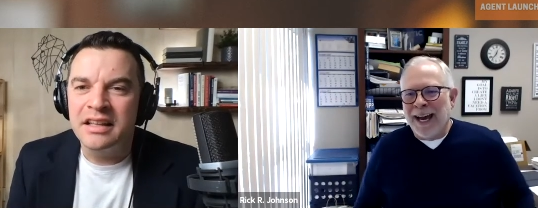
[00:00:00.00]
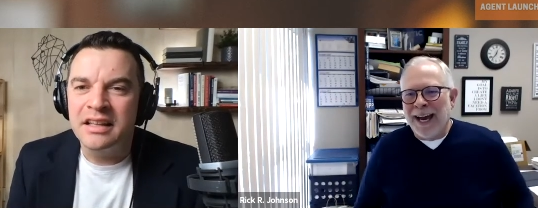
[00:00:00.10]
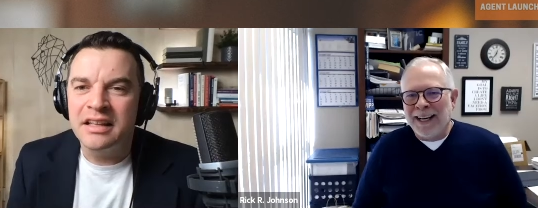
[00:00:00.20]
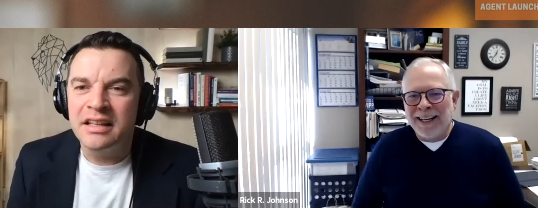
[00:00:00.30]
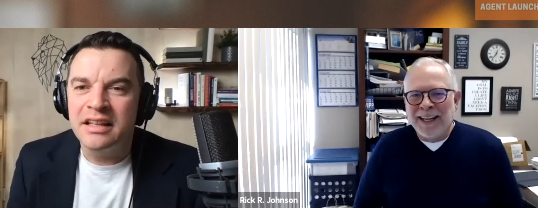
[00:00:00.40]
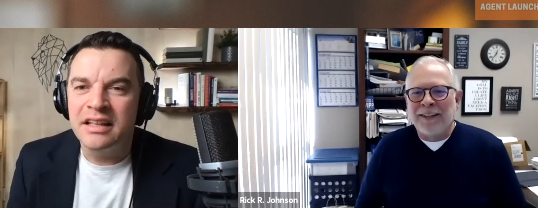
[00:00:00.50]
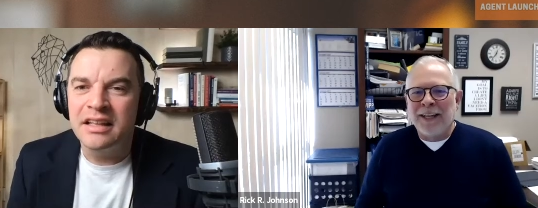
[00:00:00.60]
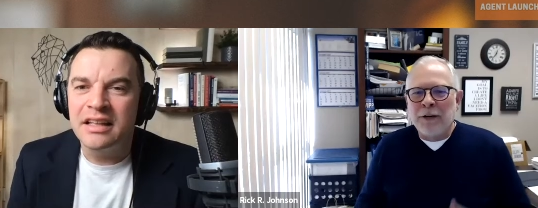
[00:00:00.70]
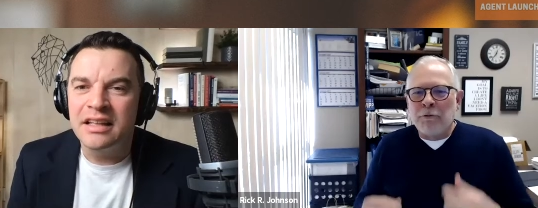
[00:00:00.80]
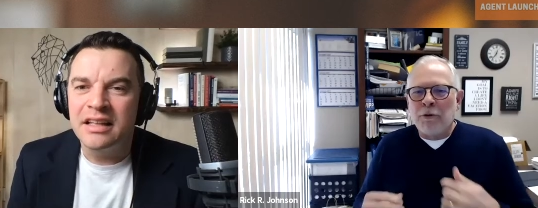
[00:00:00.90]
Speaker 1: They don't want
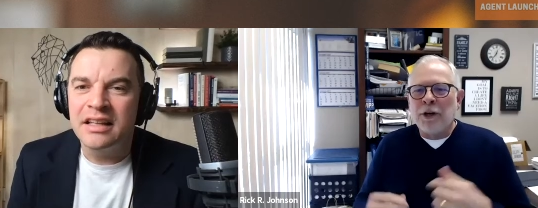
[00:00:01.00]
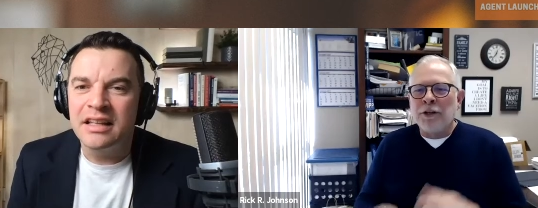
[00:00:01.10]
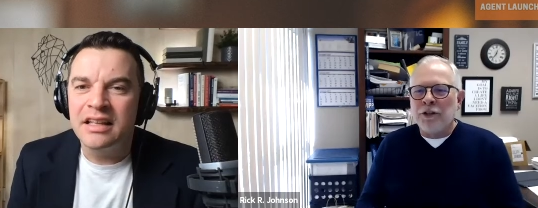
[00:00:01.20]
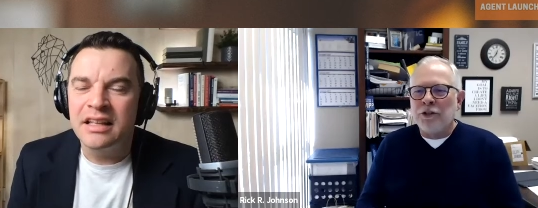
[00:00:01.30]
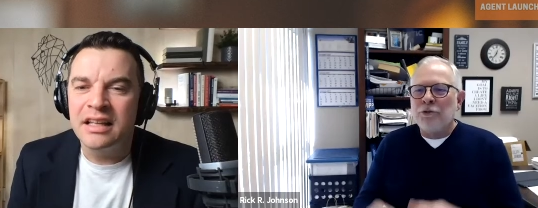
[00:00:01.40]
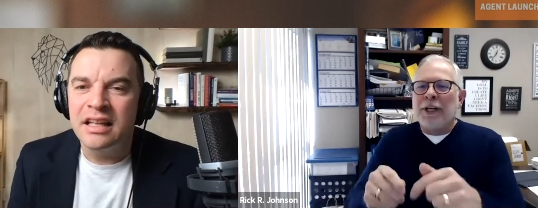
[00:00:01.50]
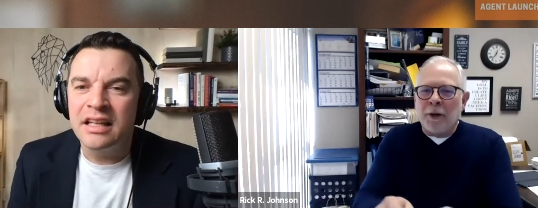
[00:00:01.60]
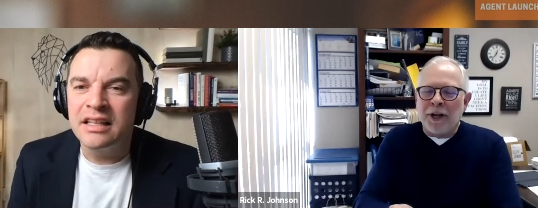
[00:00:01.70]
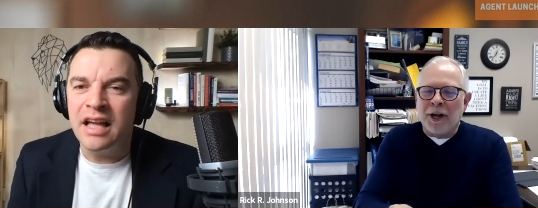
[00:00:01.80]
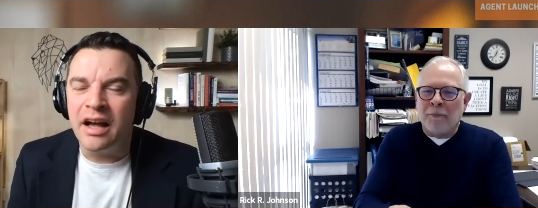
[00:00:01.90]
to do that.
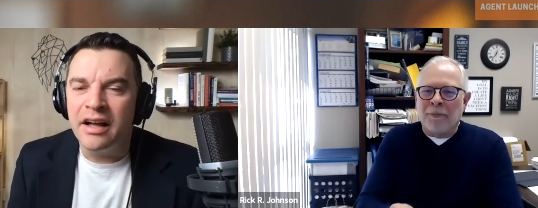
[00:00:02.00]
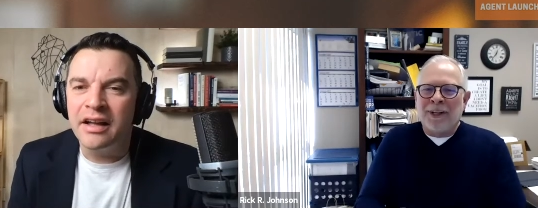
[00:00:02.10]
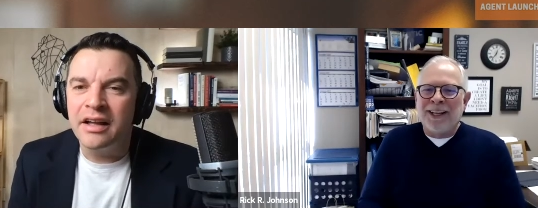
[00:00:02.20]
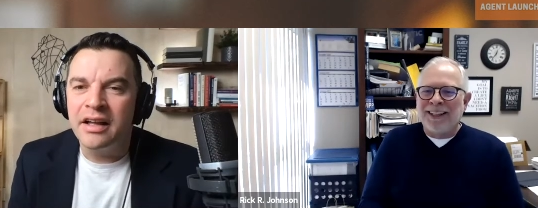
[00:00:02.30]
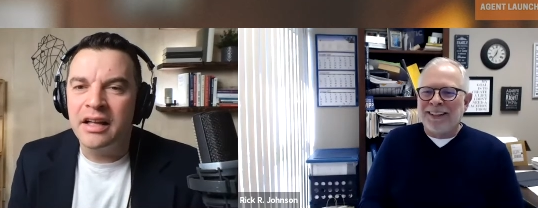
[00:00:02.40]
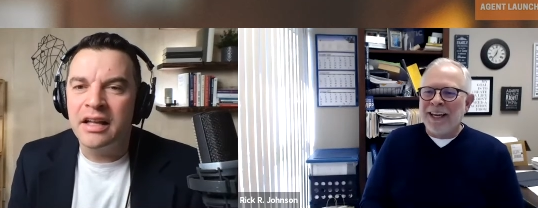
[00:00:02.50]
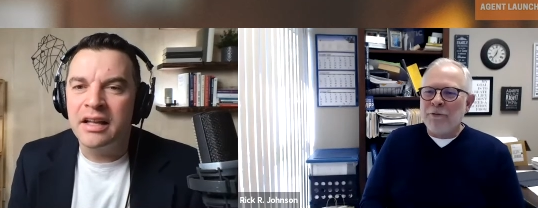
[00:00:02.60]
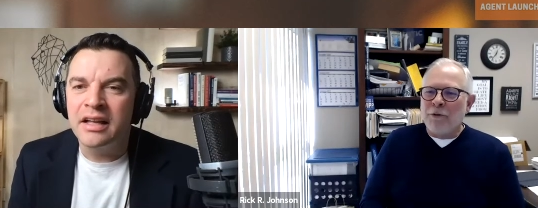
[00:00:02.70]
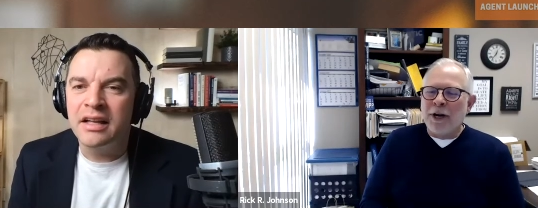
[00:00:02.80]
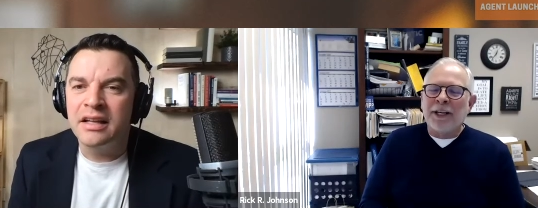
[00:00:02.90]
They want you to
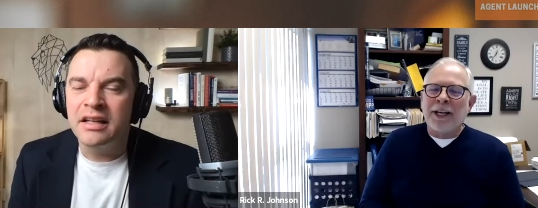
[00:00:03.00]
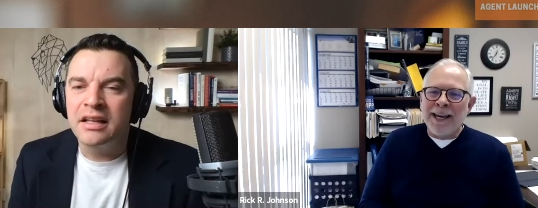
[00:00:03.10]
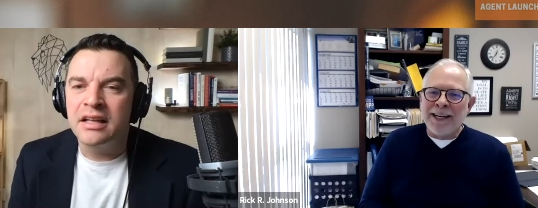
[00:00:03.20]
help them.